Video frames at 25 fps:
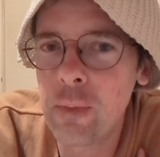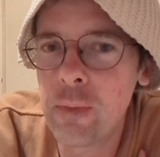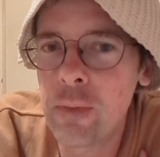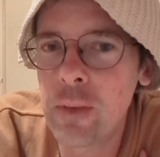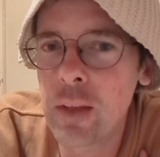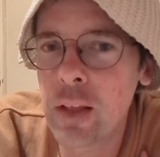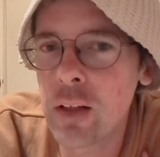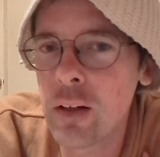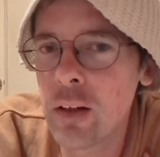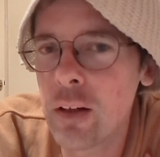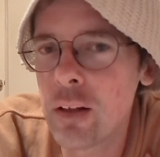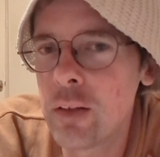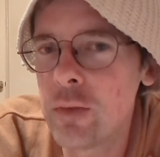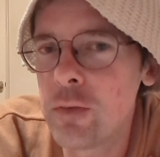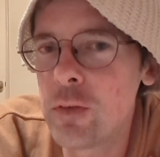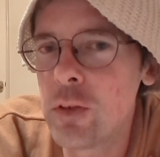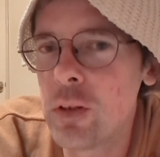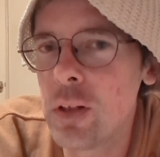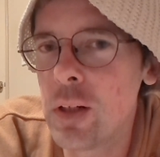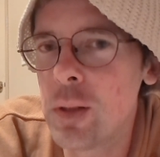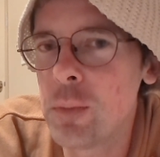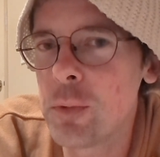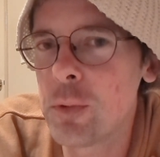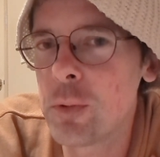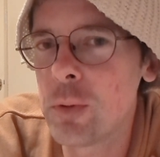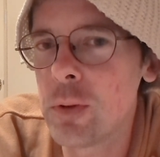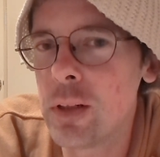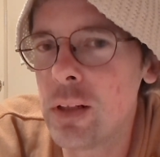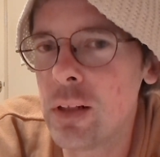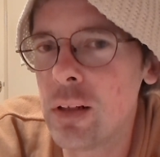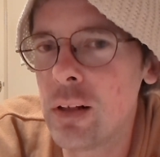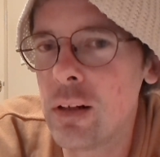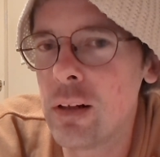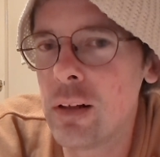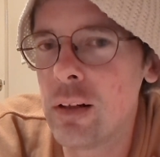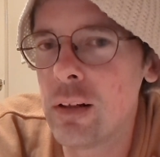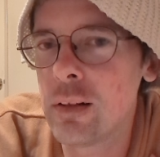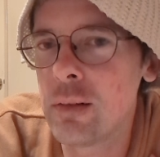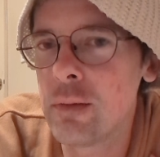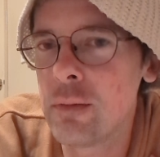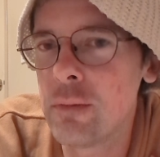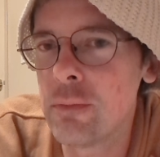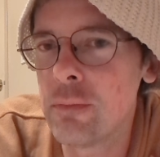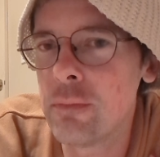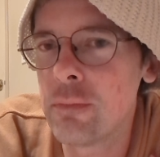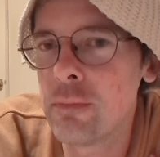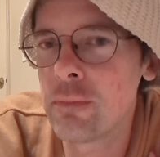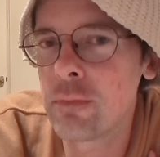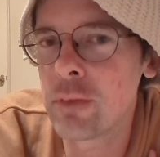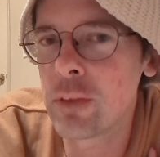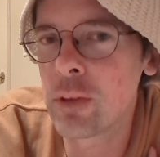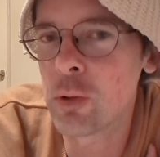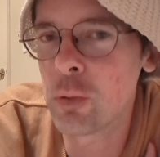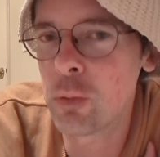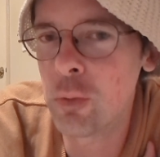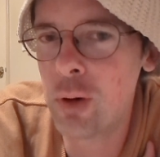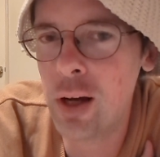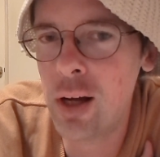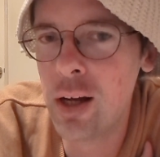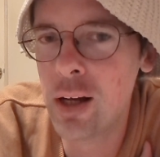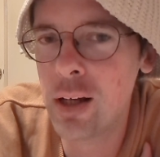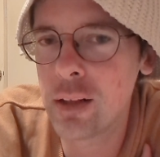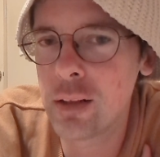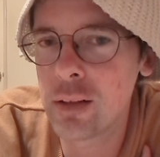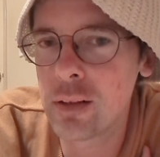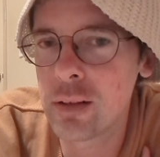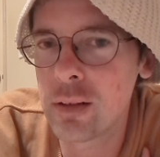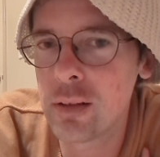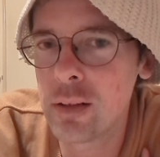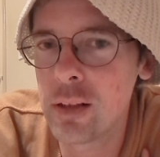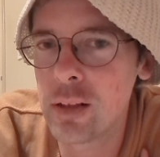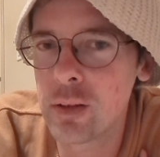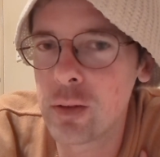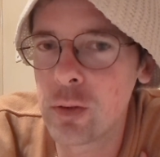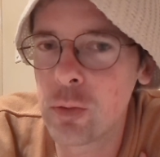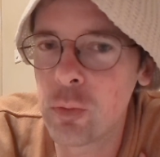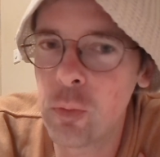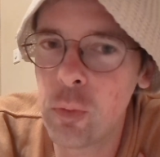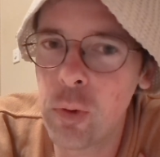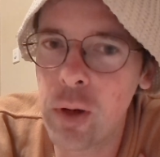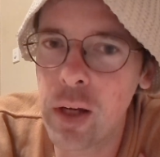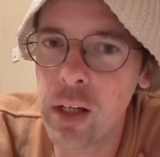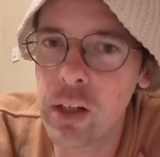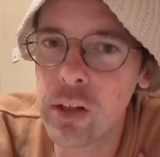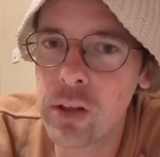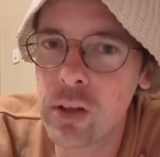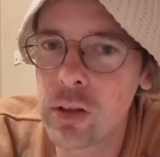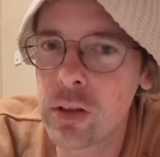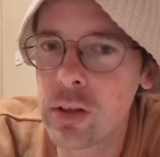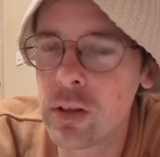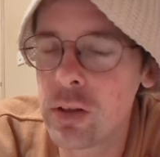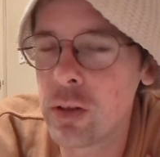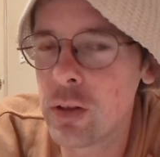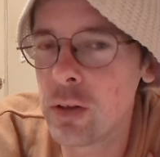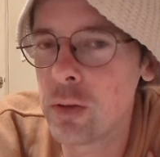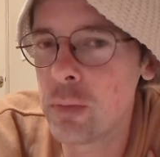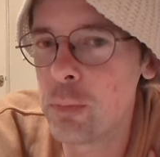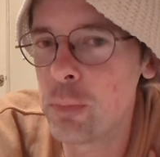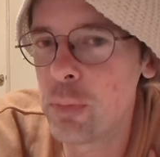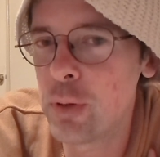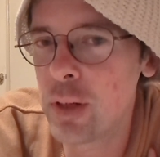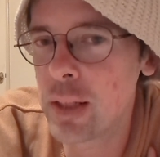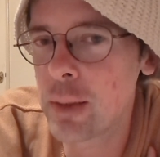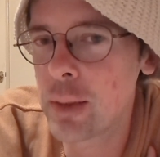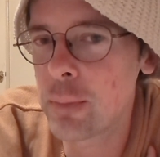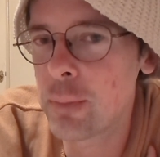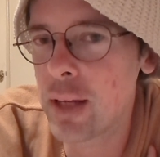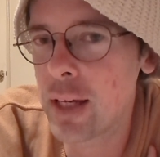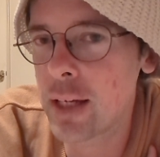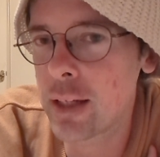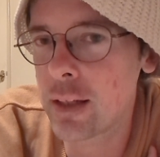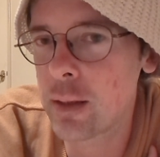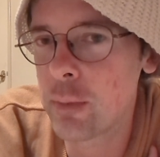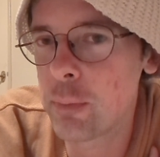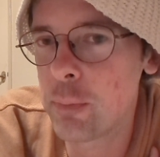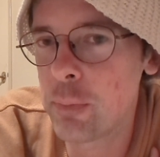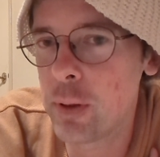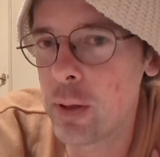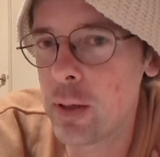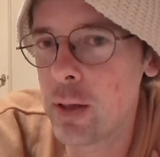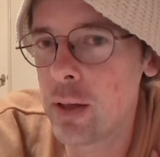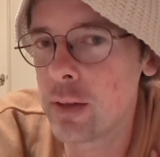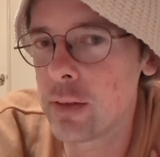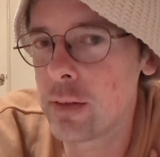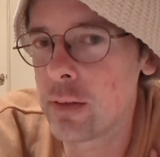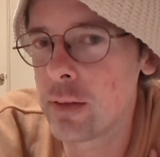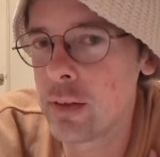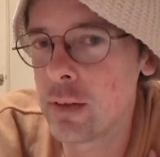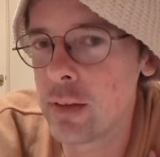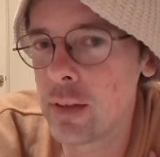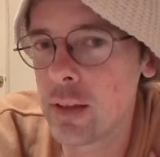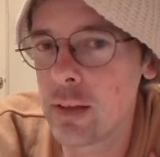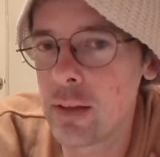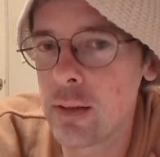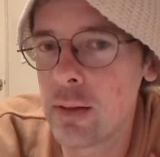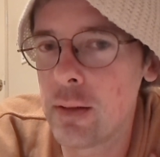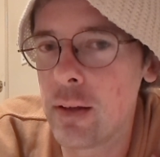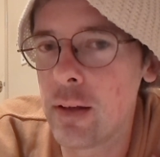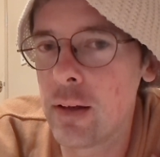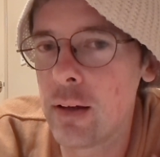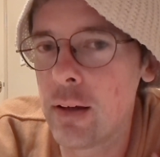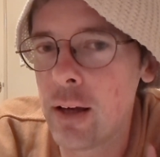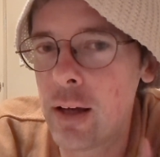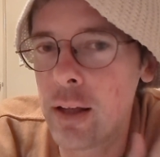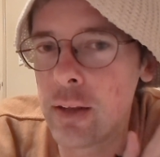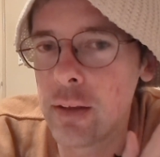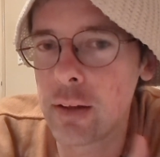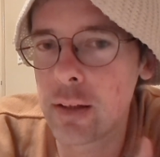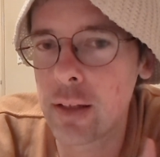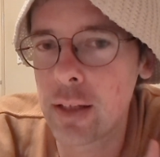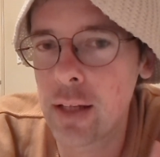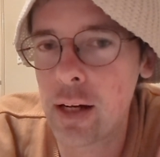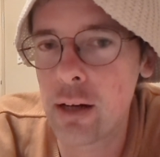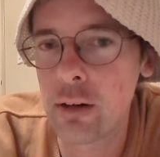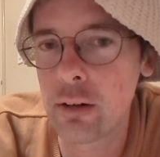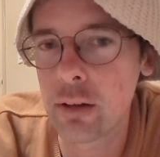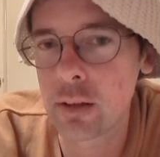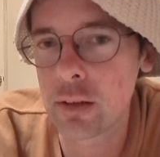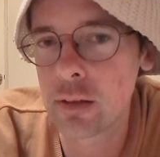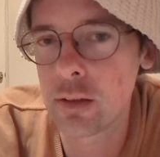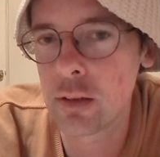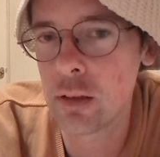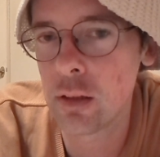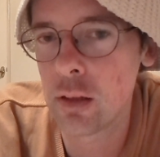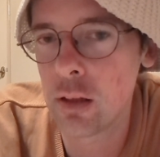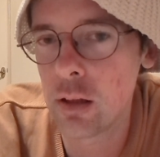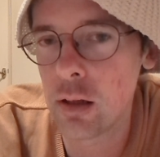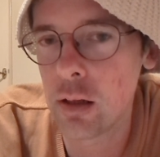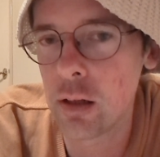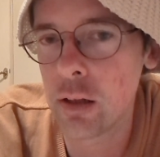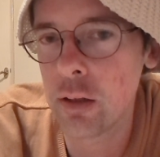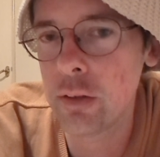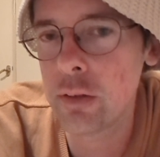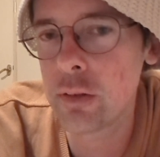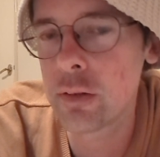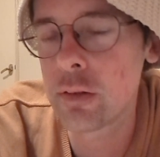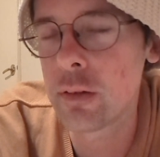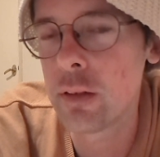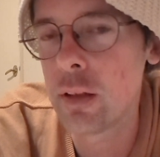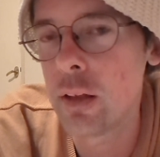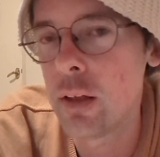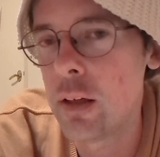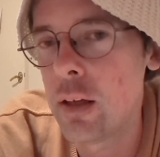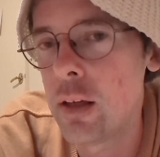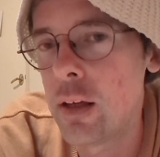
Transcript: the god of dreams would not grant this wish to bring back a person that the other character lost.